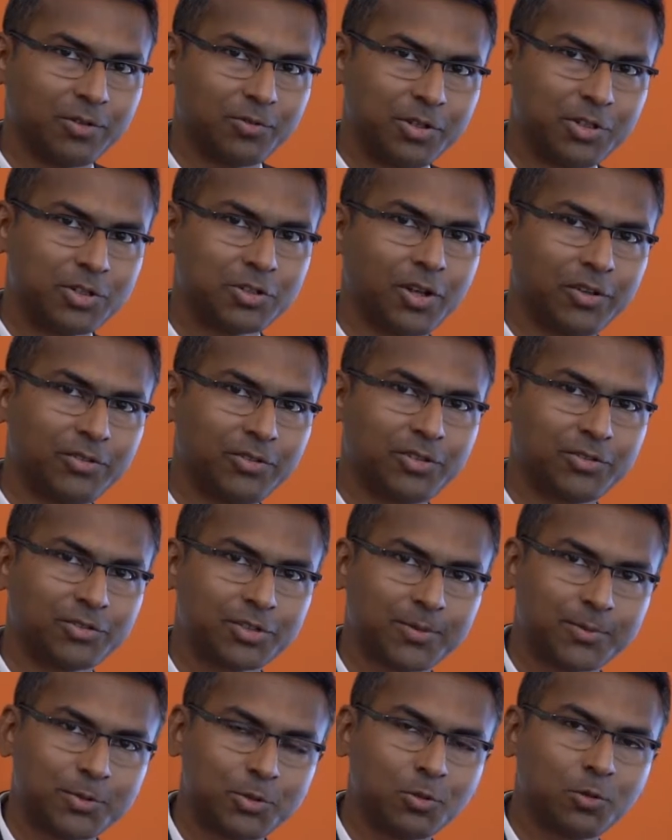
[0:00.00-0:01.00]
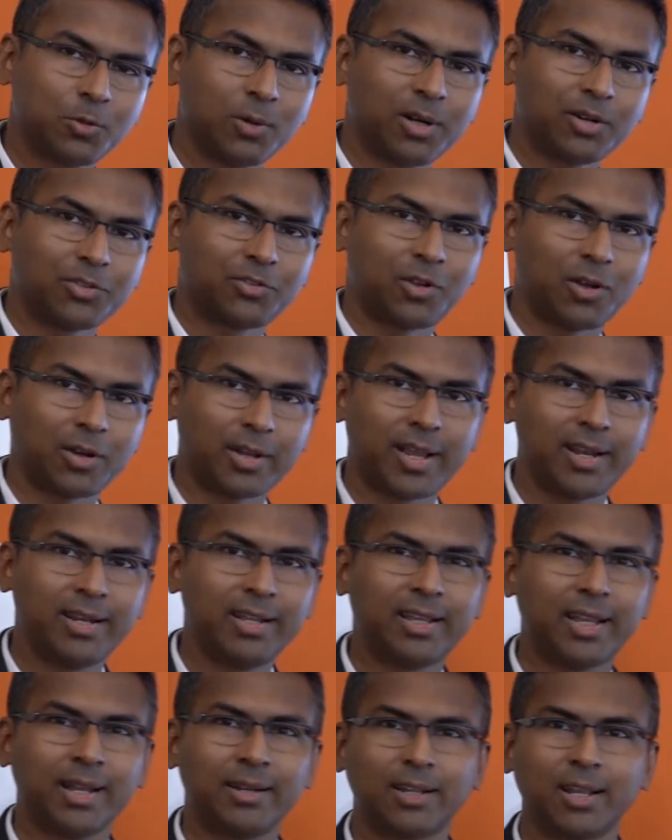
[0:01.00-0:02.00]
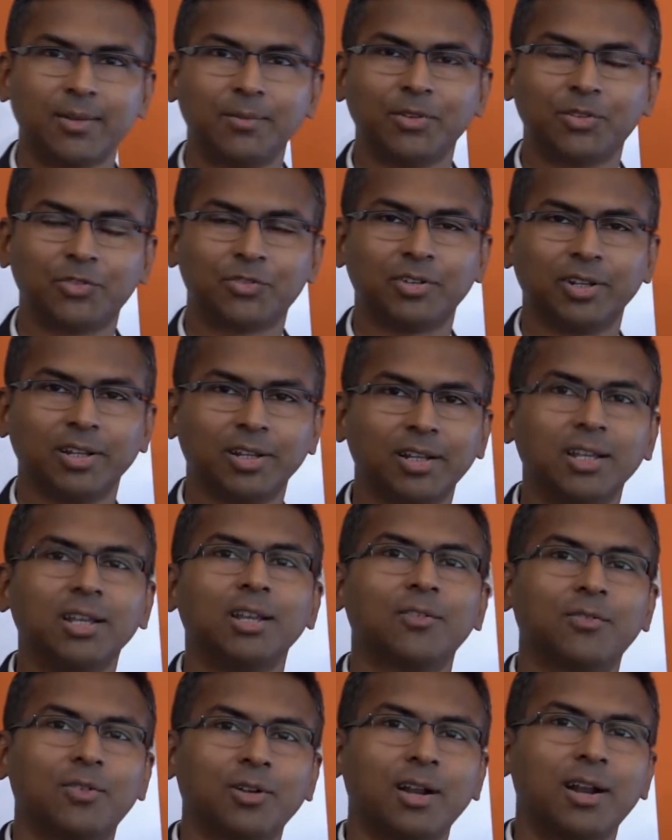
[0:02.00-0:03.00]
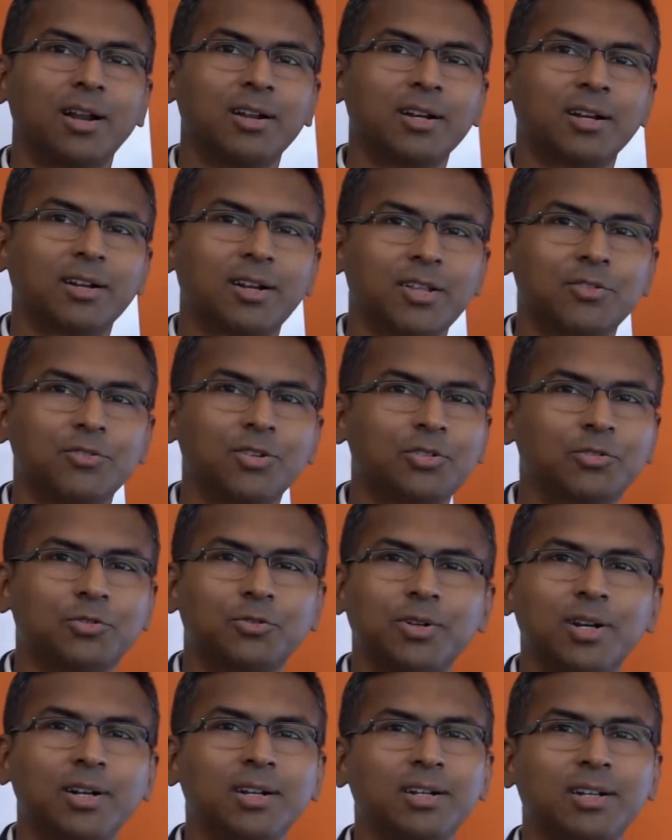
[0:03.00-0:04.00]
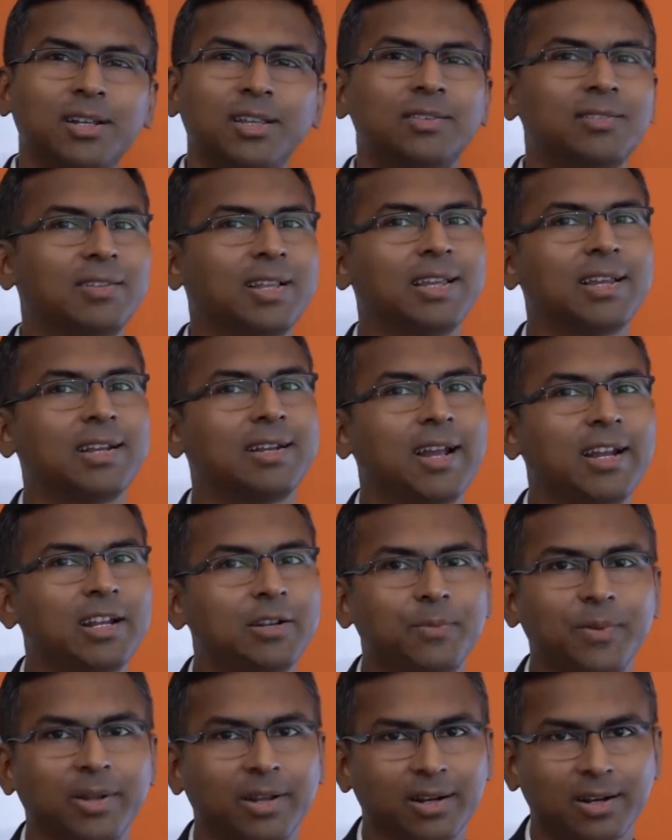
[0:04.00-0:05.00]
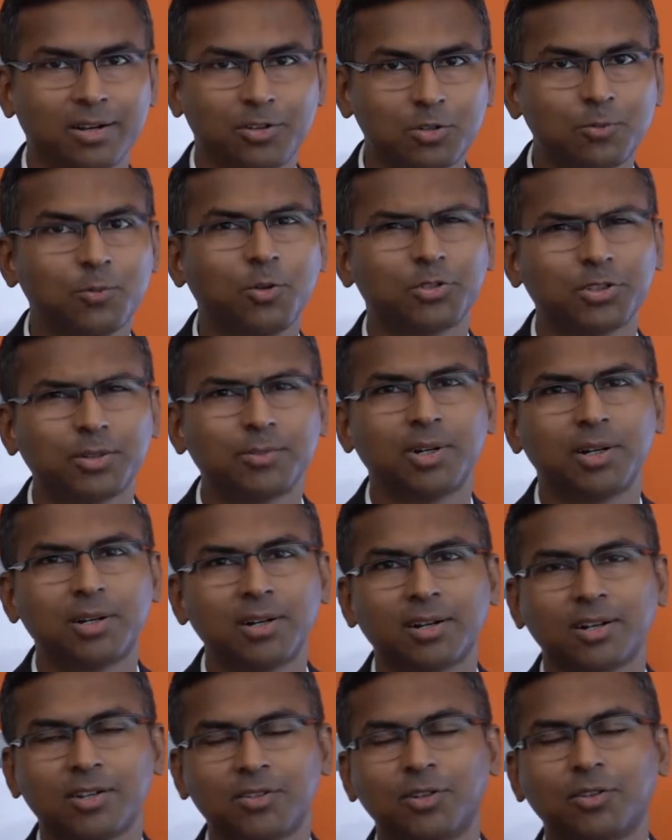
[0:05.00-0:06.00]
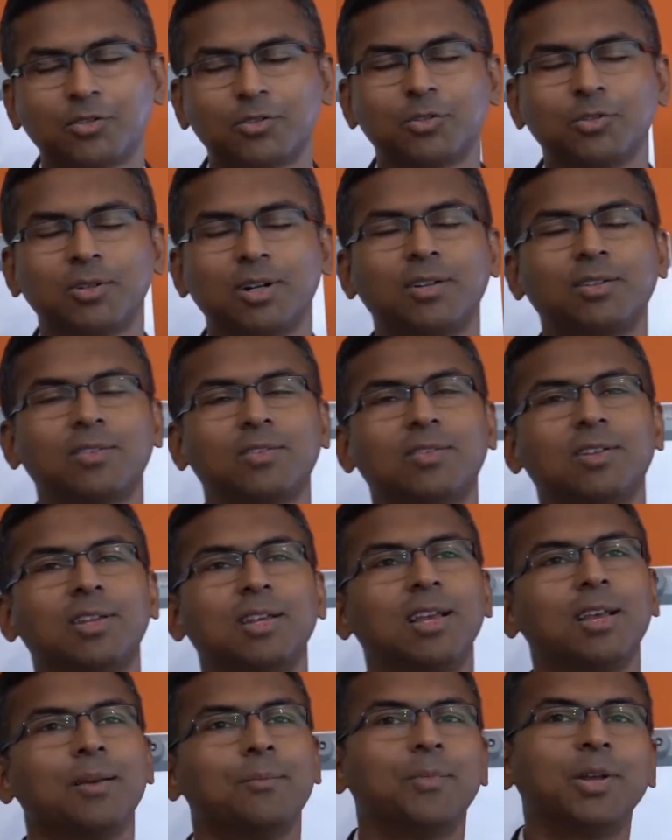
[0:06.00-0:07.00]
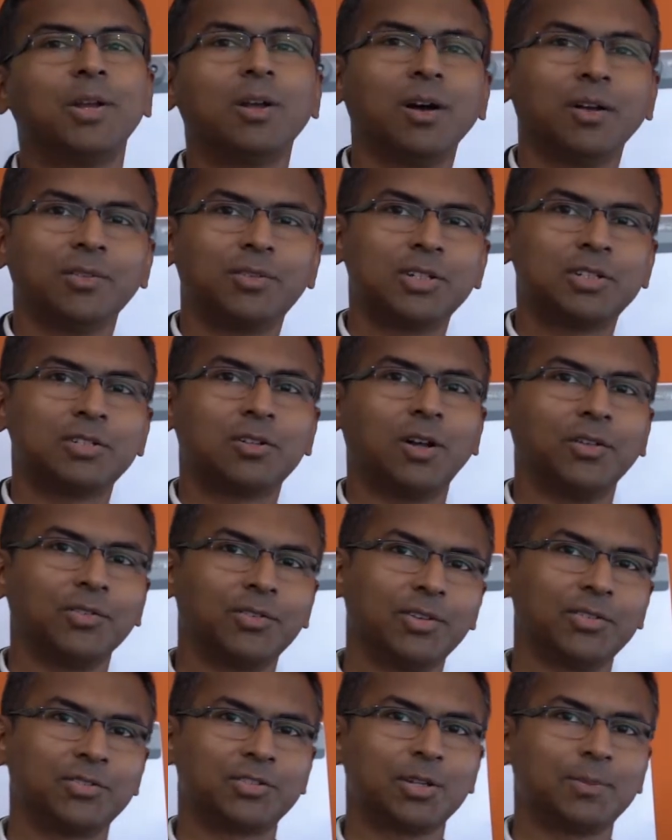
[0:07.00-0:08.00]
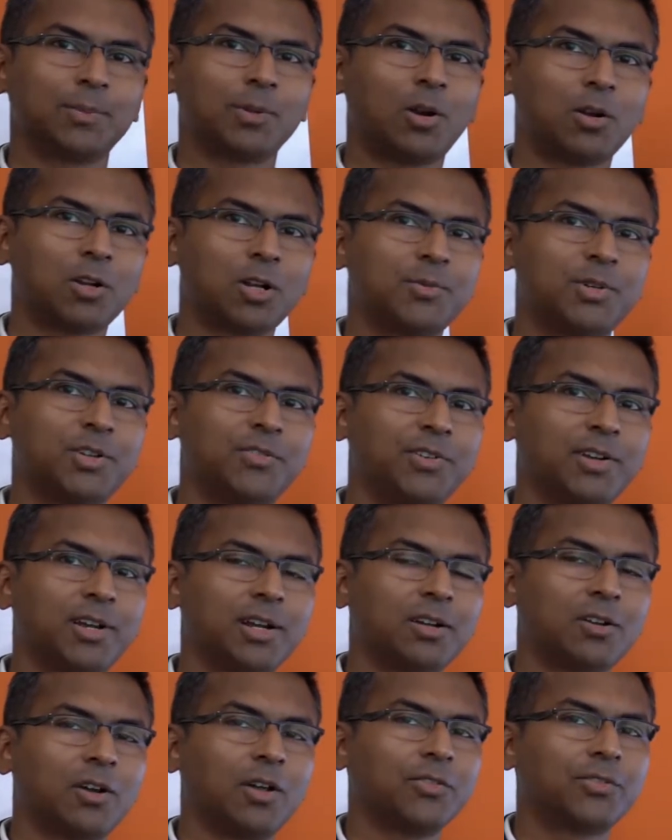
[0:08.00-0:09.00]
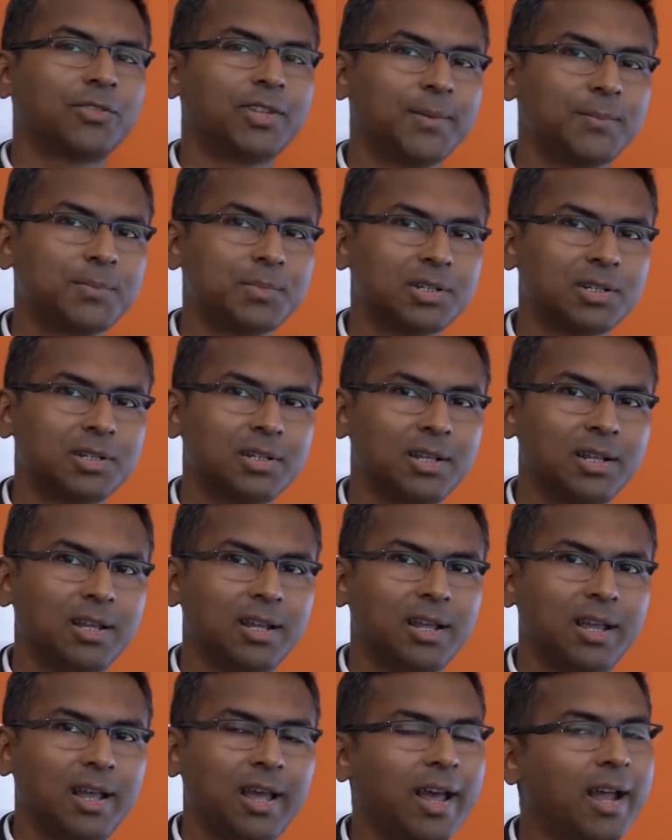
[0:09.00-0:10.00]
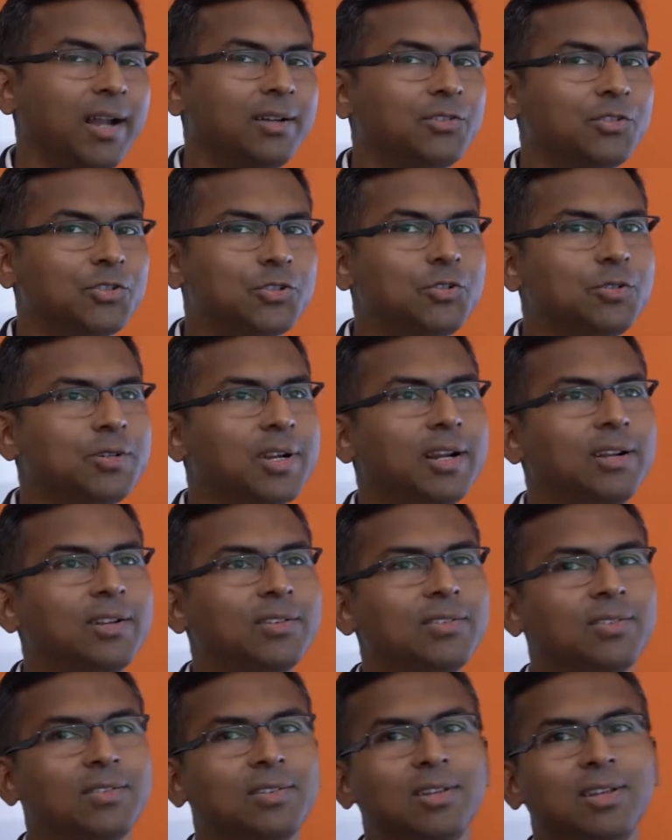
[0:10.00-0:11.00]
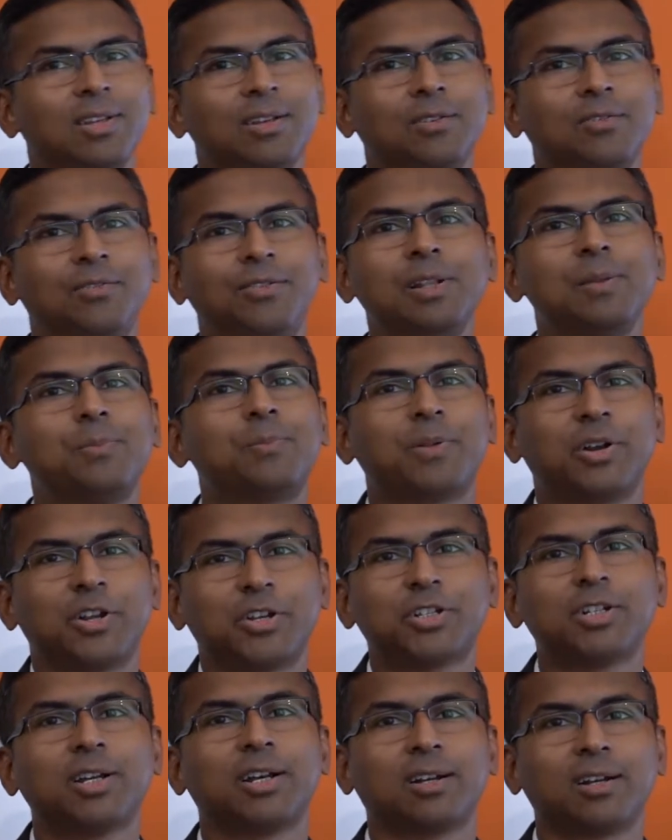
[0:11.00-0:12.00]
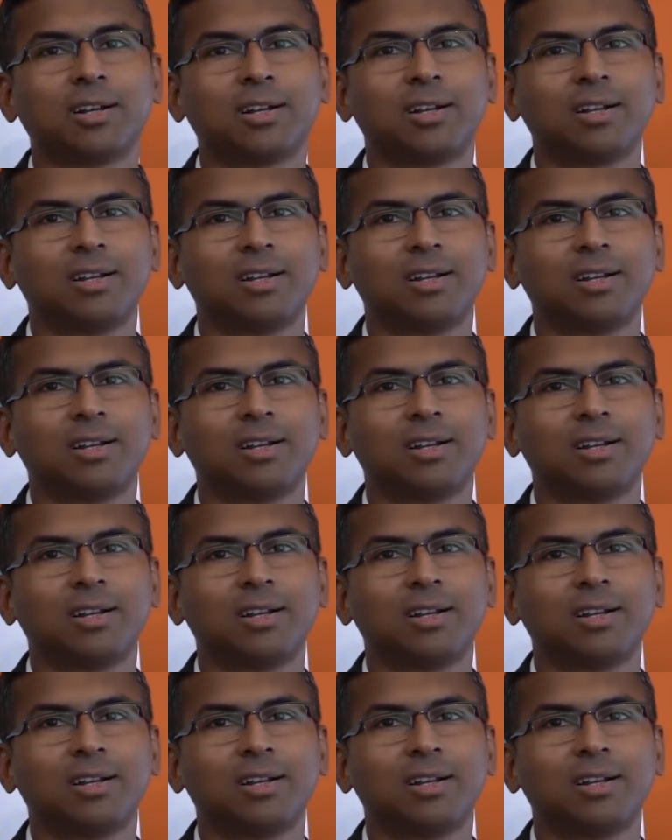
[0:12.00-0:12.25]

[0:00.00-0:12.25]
which consists of two words, organic and chemistry, for an undergraduate student is like a nightmare to most of the undergraduate students, because it consists of lot of difficult concepts and students feel pressure